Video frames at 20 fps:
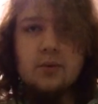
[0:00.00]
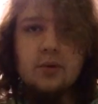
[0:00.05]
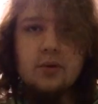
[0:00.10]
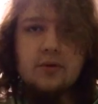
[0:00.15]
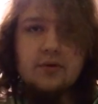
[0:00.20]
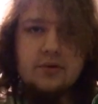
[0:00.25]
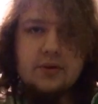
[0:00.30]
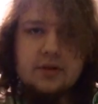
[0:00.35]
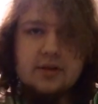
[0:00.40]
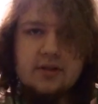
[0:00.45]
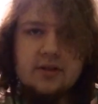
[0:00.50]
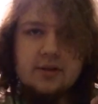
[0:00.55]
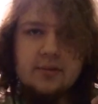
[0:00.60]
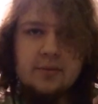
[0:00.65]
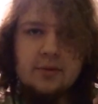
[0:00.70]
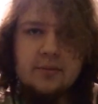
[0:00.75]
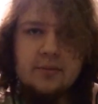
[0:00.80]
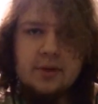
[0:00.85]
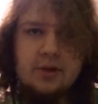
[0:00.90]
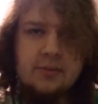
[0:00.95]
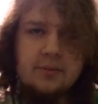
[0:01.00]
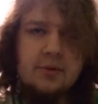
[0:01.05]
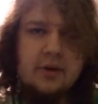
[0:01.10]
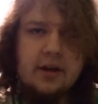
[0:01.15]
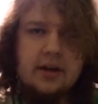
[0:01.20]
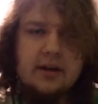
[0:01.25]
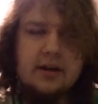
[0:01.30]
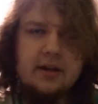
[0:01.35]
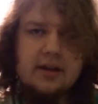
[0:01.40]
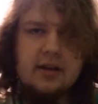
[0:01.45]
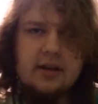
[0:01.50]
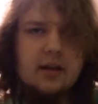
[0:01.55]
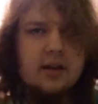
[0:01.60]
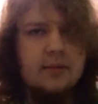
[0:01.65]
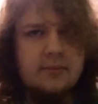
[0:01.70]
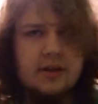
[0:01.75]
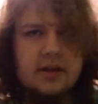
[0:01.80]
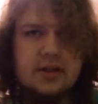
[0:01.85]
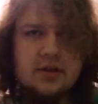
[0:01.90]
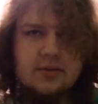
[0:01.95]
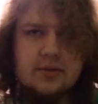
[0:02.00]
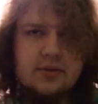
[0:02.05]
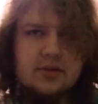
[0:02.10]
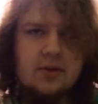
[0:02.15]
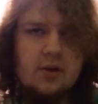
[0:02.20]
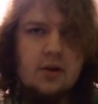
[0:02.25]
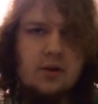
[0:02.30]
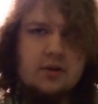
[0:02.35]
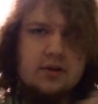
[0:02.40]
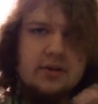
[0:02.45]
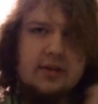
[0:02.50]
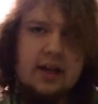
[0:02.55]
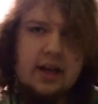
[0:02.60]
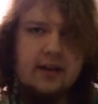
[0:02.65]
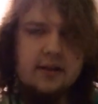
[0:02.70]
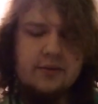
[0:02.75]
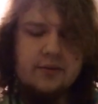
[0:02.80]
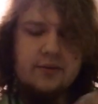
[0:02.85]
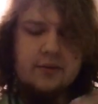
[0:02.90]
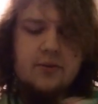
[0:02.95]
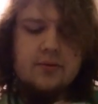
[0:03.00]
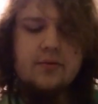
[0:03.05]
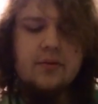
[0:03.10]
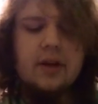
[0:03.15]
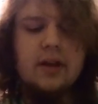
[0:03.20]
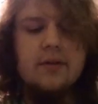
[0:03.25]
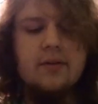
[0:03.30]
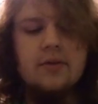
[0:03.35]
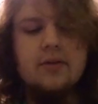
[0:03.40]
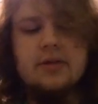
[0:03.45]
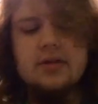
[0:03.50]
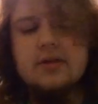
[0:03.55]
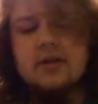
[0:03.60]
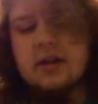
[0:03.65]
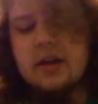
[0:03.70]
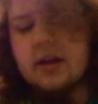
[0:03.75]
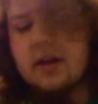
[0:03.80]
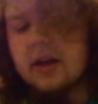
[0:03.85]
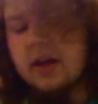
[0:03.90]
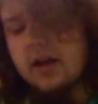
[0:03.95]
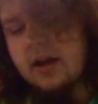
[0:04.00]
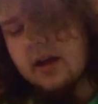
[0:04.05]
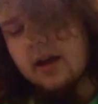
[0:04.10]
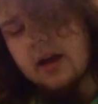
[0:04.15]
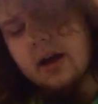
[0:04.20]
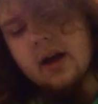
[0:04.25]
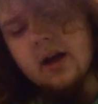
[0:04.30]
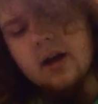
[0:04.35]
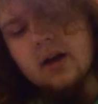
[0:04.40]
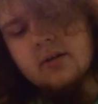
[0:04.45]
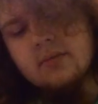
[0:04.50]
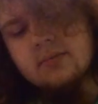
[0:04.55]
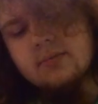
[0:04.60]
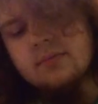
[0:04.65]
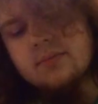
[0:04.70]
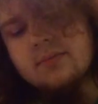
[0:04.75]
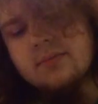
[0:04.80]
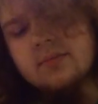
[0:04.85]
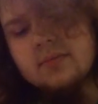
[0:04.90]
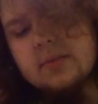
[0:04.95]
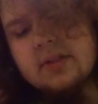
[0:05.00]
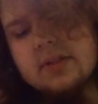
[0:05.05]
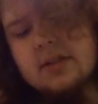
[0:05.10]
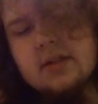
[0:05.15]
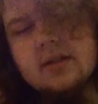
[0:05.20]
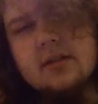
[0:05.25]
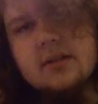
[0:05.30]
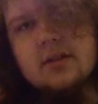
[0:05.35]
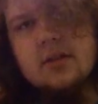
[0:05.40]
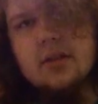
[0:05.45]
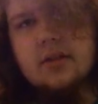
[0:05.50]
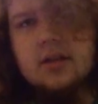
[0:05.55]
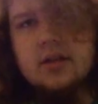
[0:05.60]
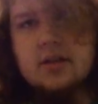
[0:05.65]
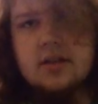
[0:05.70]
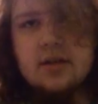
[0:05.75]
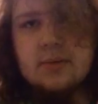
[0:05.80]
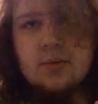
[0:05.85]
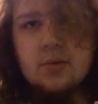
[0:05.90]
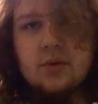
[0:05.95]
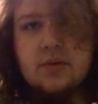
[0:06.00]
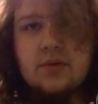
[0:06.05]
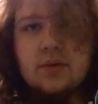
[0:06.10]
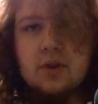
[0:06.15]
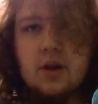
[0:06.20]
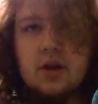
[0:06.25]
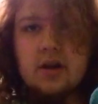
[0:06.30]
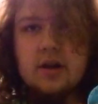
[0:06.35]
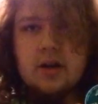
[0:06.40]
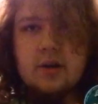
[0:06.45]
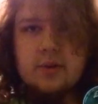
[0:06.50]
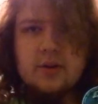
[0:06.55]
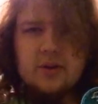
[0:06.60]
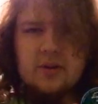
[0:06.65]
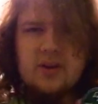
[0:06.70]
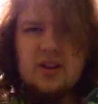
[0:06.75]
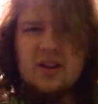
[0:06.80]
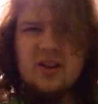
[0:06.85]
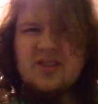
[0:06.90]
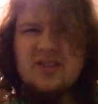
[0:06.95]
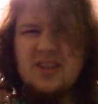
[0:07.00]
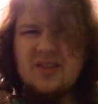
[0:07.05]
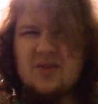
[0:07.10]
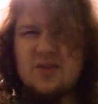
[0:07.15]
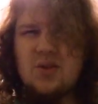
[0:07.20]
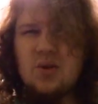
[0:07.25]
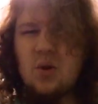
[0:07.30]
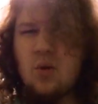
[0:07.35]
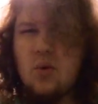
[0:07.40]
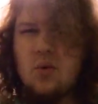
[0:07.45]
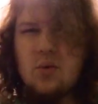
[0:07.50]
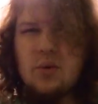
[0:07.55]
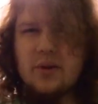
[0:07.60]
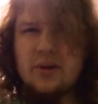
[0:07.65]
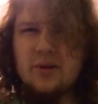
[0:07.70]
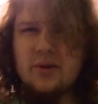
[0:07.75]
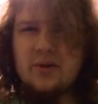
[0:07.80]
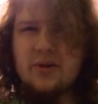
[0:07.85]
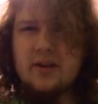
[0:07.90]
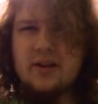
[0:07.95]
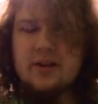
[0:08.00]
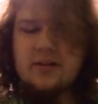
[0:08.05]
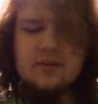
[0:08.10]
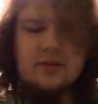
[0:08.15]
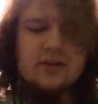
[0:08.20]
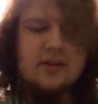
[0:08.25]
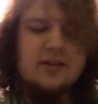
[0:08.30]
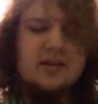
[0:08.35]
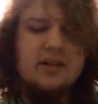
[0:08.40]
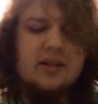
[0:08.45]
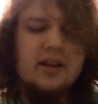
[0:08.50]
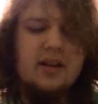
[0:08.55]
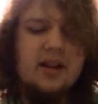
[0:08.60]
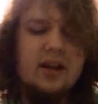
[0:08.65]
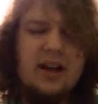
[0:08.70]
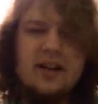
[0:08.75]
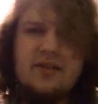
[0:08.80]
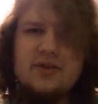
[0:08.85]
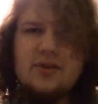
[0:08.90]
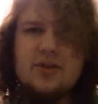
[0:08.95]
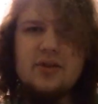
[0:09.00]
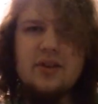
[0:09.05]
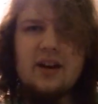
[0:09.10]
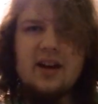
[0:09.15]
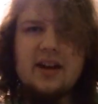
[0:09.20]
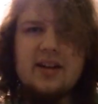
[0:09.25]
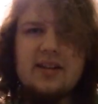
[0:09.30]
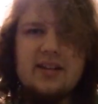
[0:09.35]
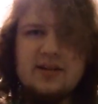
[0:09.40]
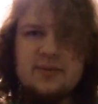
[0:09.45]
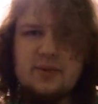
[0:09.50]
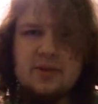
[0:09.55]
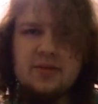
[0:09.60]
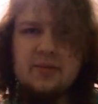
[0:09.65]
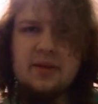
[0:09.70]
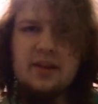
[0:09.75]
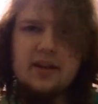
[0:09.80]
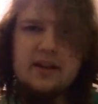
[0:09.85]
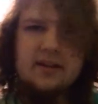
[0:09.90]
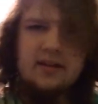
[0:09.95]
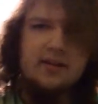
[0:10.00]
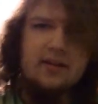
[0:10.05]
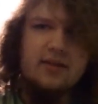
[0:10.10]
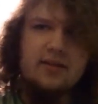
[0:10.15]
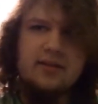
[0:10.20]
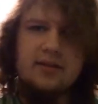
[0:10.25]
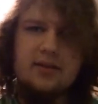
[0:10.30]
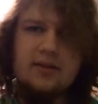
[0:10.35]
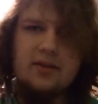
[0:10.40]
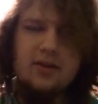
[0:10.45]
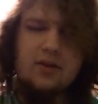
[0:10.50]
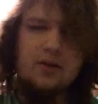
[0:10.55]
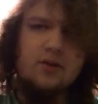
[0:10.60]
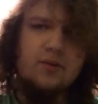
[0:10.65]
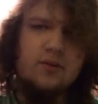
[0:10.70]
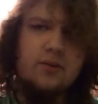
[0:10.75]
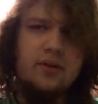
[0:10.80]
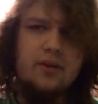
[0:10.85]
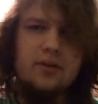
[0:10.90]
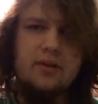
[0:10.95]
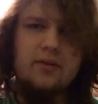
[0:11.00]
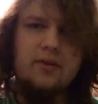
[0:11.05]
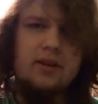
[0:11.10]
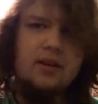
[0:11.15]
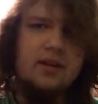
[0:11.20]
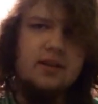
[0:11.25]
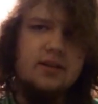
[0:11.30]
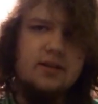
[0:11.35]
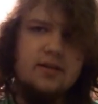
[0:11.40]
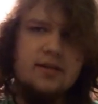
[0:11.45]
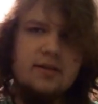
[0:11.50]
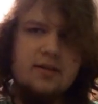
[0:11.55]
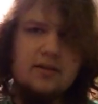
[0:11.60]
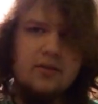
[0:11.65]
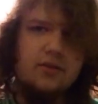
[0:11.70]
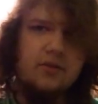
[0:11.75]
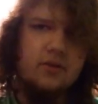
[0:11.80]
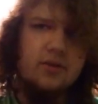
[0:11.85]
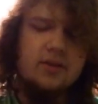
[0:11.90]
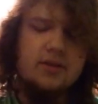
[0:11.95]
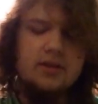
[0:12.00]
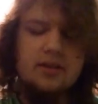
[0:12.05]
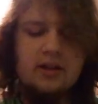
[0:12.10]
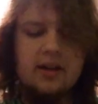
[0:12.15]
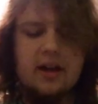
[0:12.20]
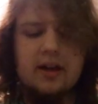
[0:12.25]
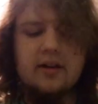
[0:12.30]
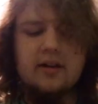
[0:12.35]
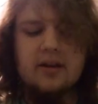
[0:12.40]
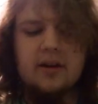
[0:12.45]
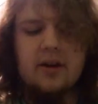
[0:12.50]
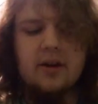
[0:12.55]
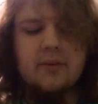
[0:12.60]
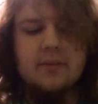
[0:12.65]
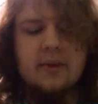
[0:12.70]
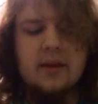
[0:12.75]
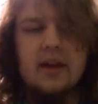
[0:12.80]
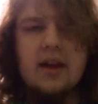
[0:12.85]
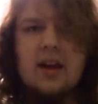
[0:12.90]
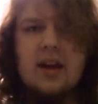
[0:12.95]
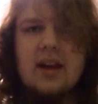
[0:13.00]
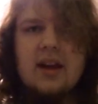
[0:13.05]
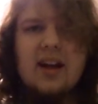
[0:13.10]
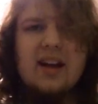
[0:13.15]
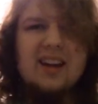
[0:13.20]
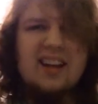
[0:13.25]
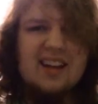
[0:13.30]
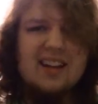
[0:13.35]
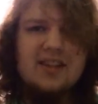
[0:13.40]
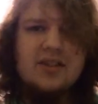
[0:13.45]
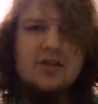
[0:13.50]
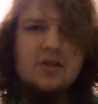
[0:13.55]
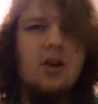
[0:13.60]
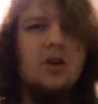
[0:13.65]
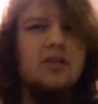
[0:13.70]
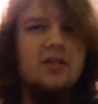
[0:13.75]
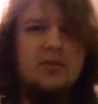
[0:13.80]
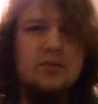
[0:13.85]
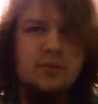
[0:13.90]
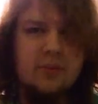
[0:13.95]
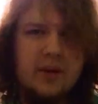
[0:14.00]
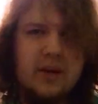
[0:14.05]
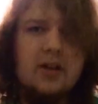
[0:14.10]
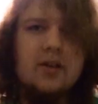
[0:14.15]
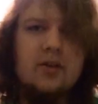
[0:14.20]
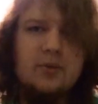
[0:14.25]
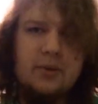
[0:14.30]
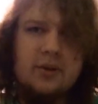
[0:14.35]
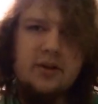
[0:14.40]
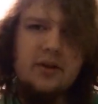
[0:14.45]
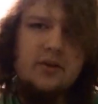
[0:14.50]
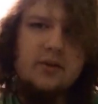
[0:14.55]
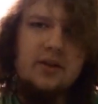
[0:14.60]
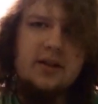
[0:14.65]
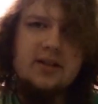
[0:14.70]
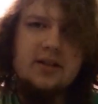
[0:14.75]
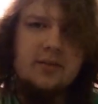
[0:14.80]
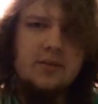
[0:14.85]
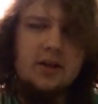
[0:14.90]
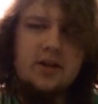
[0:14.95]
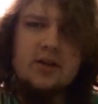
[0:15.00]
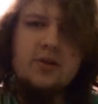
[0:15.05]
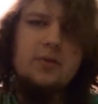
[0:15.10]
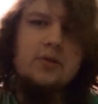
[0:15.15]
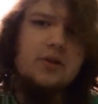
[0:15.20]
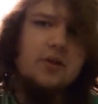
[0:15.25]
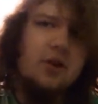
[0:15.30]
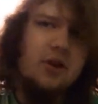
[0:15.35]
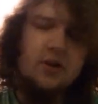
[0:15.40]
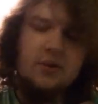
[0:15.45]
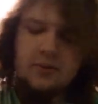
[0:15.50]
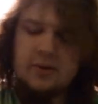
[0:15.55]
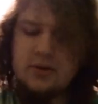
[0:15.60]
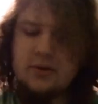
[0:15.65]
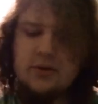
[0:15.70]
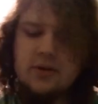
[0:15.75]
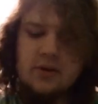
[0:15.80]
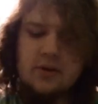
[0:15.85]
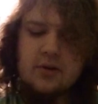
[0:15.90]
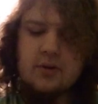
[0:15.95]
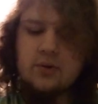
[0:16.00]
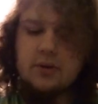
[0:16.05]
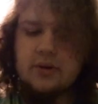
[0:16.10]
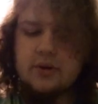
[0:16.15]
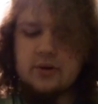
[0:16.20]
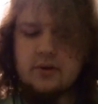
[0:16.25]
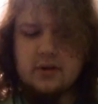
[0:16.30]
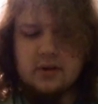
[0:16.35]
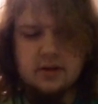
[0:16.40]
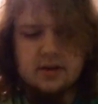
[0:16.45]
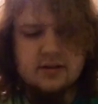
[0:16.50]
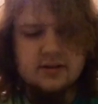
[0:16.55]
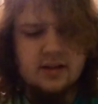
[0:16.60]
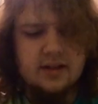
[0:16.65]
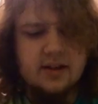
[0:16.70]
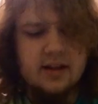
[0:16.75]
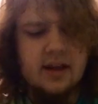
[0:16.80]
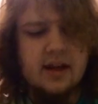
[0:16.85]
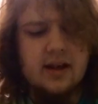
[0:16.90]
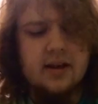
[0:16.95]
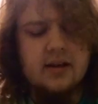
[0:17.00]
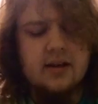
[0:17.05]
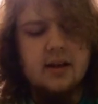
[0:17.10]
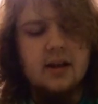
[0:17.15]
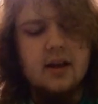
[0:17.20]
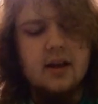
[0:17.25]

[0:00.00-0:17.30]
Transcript: Wolf, which is their premier brand. I think it competes with Skull. It's got the fruit flavors. This is the Timberwolf Long Cut Wintergreen. They also have Cool Wintergreen, which I haven't tried. Is that supposed to be like the dark wintergreen is in Grizzly? I don't know. Again, these are all just regular wintergreens. I'm not doing dark wintergreen, cool wintergreen, things like that.